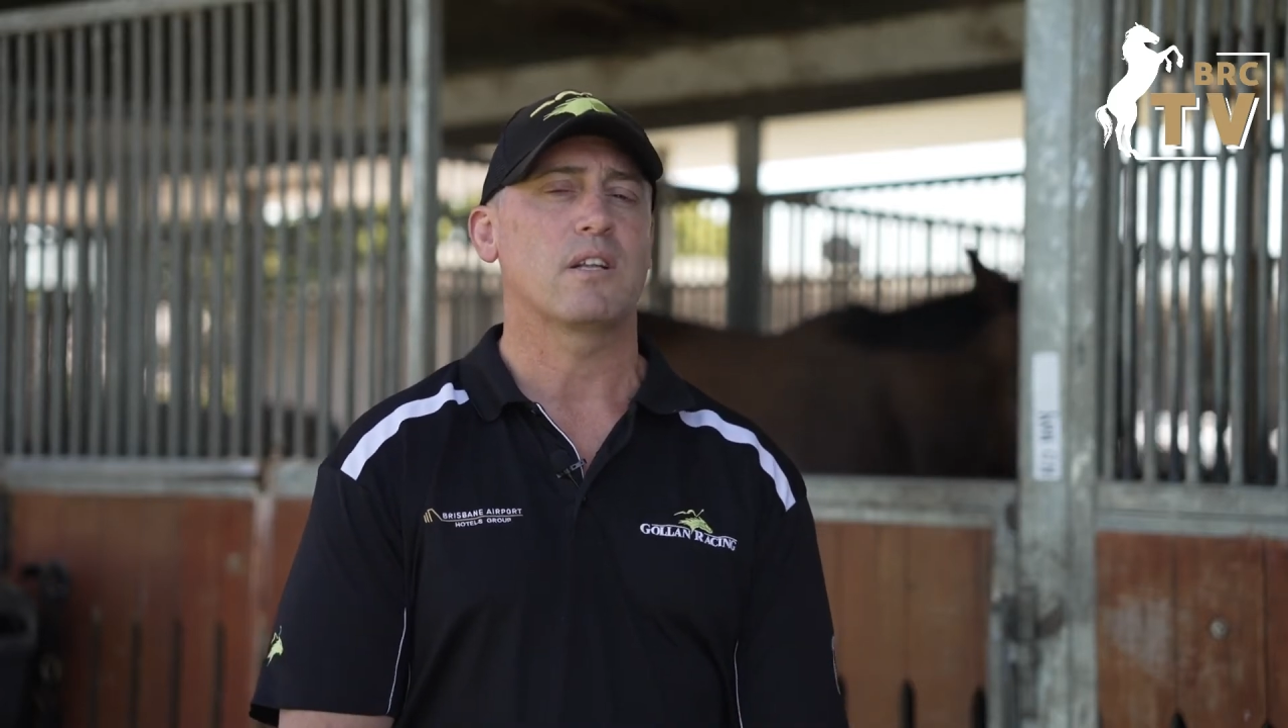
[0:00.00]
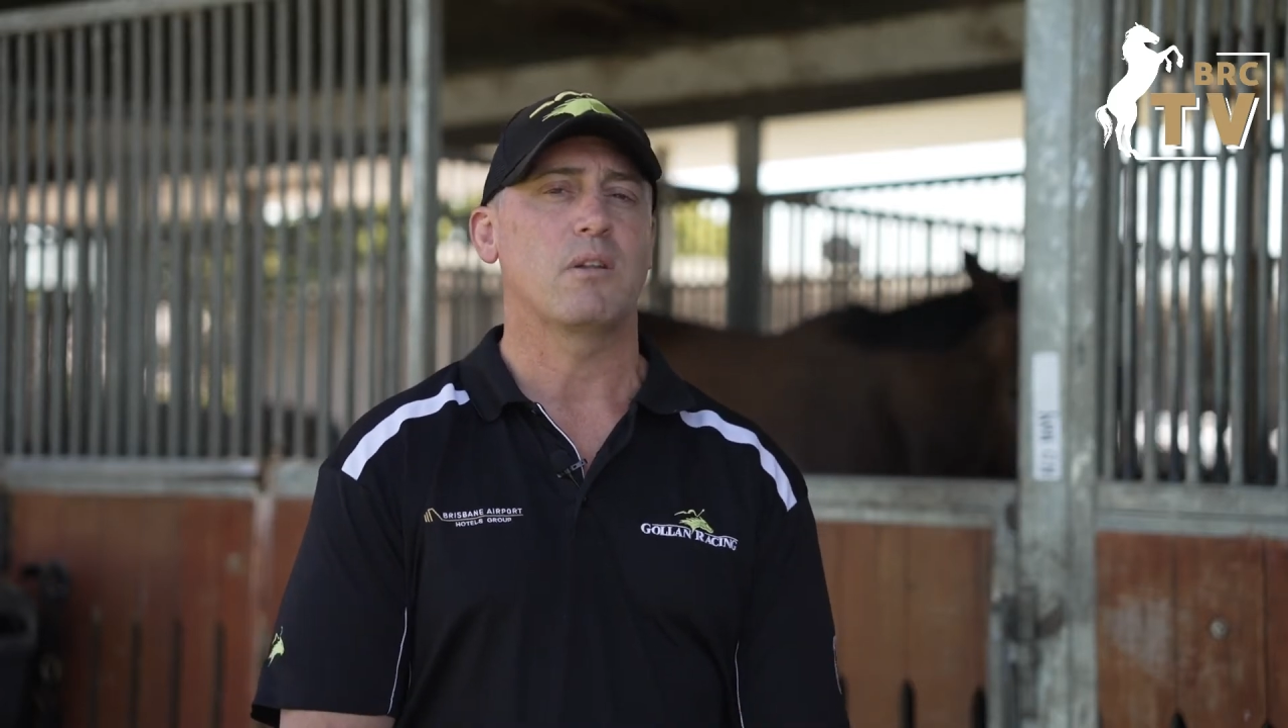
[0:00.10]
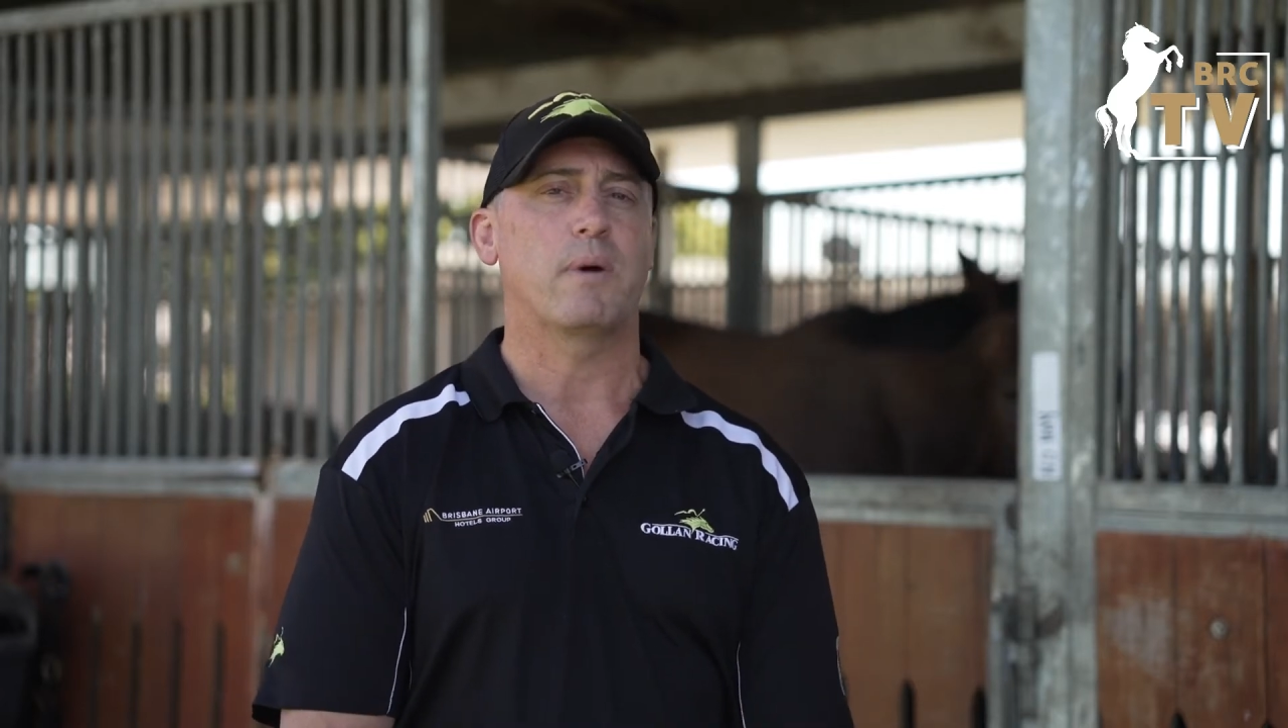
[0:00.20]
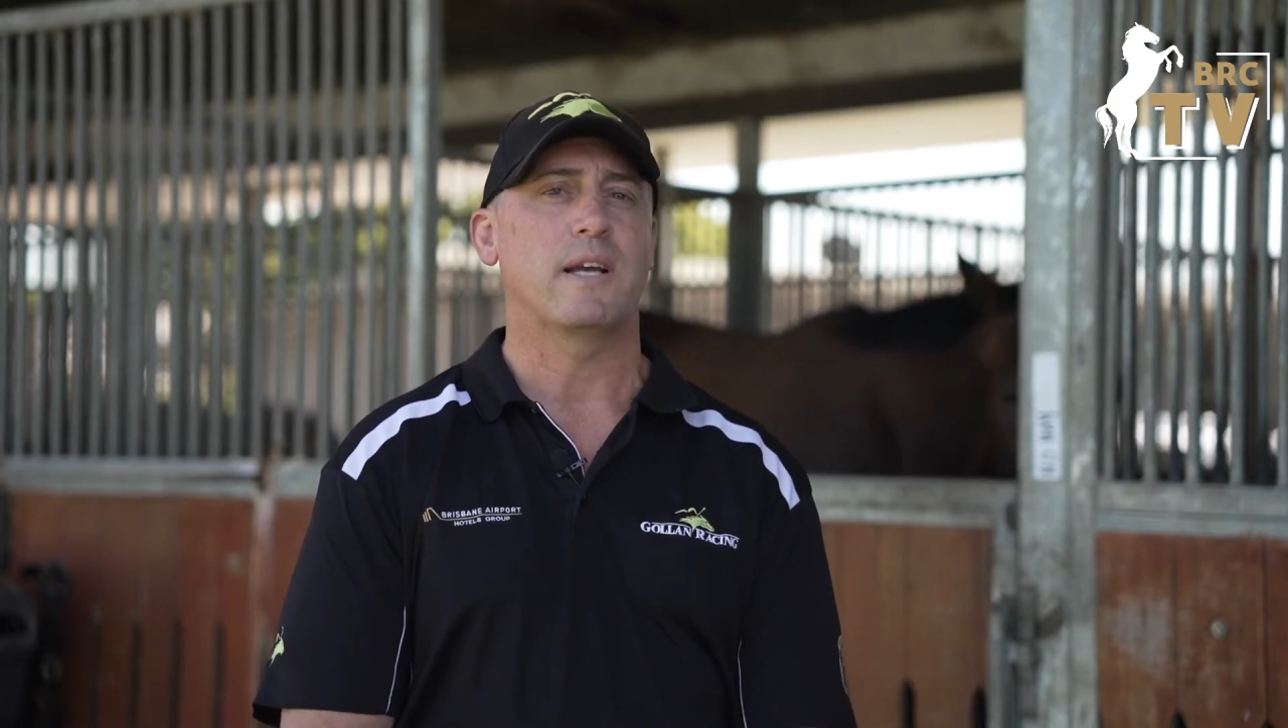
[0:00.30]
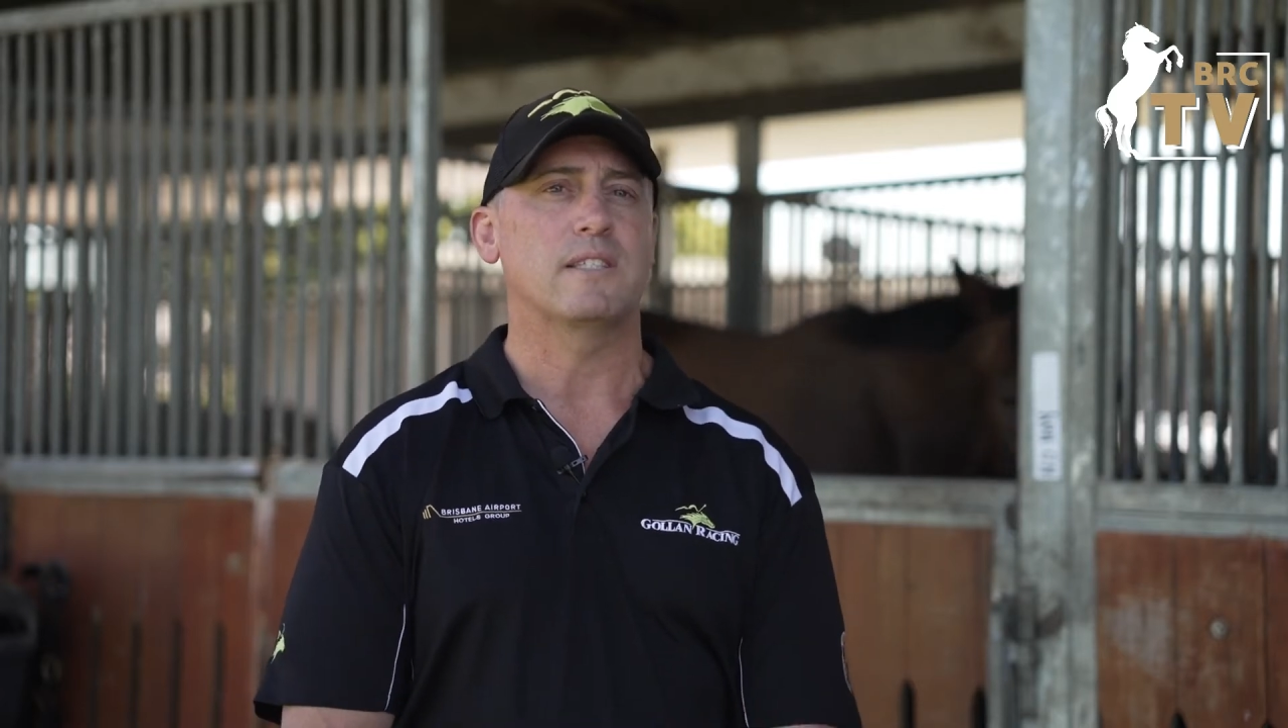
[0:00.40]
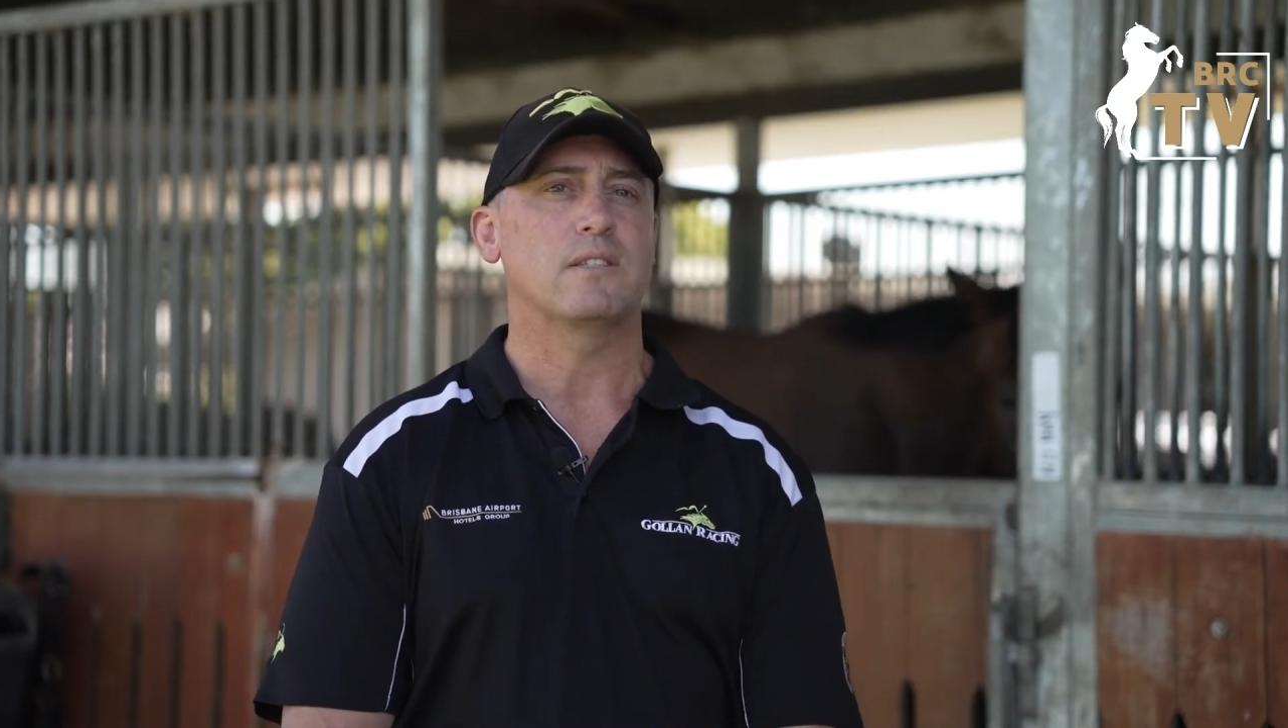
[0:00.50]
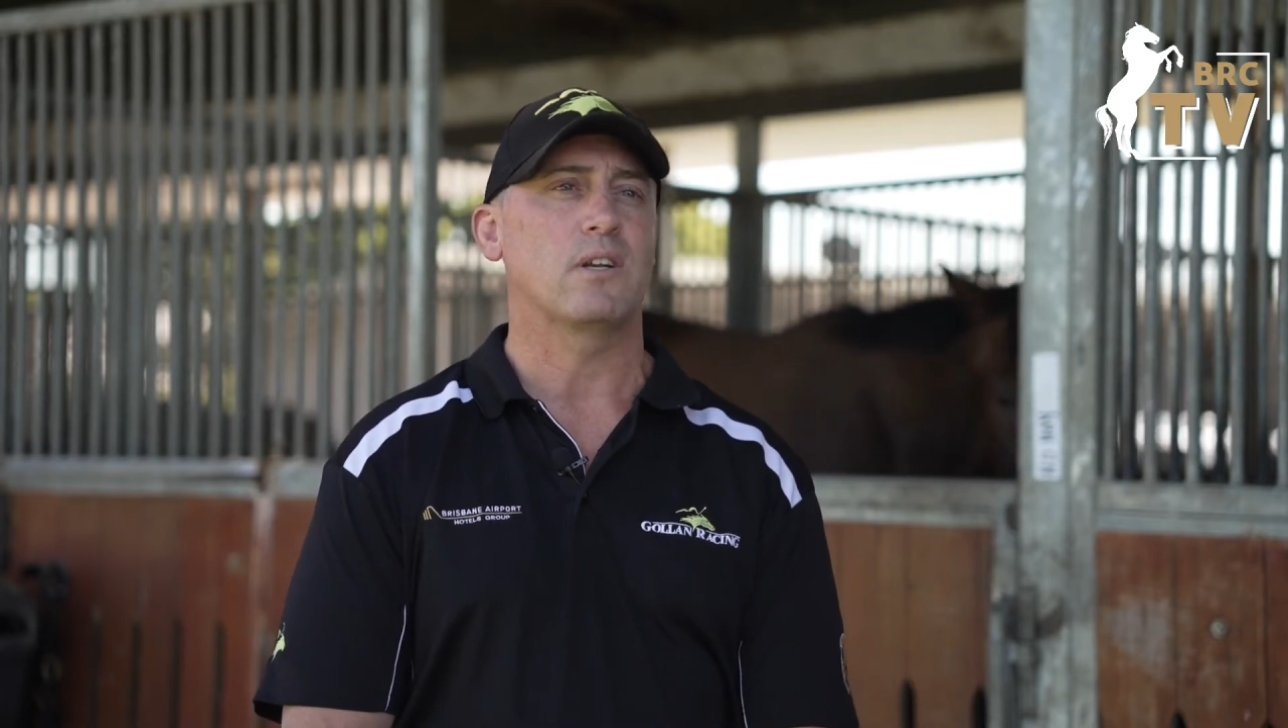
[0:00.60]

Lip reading: so the base has